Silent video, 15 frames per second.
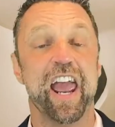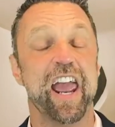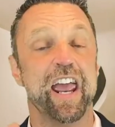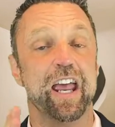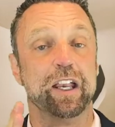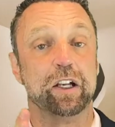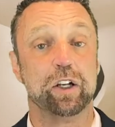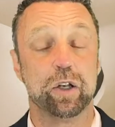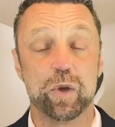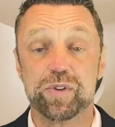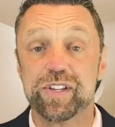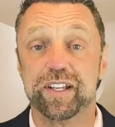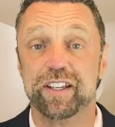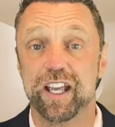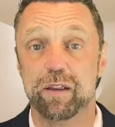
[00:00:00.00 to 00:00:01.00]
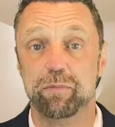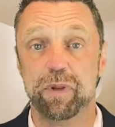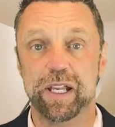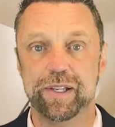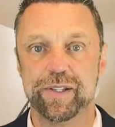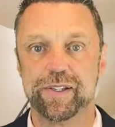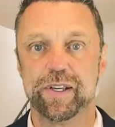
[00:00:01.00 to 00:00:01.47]
And closing day
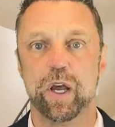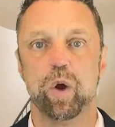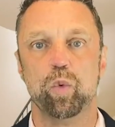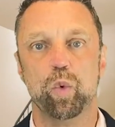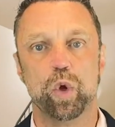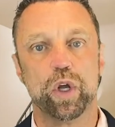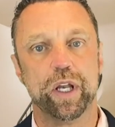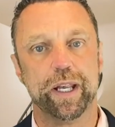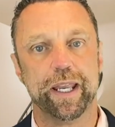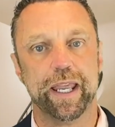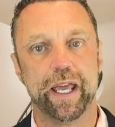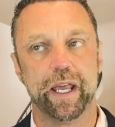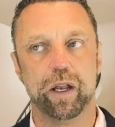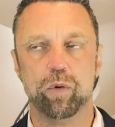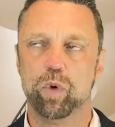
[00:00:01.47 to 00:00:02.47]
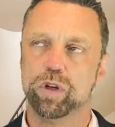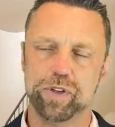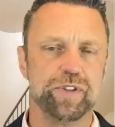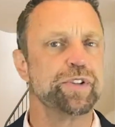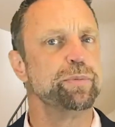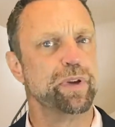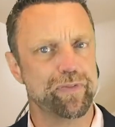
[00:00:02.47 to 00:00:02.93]
means we're going to get what
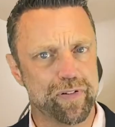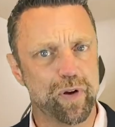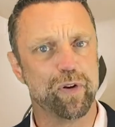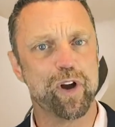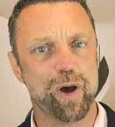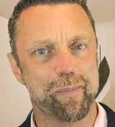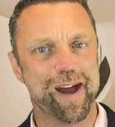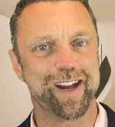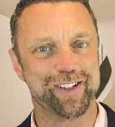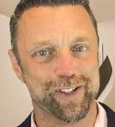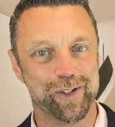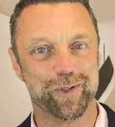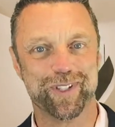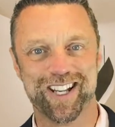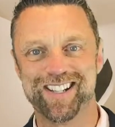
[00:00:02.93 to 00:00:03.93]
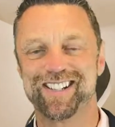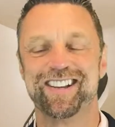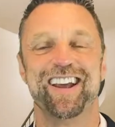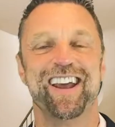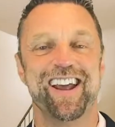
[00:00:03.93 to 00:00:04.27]
used to be a phone call back in the old days.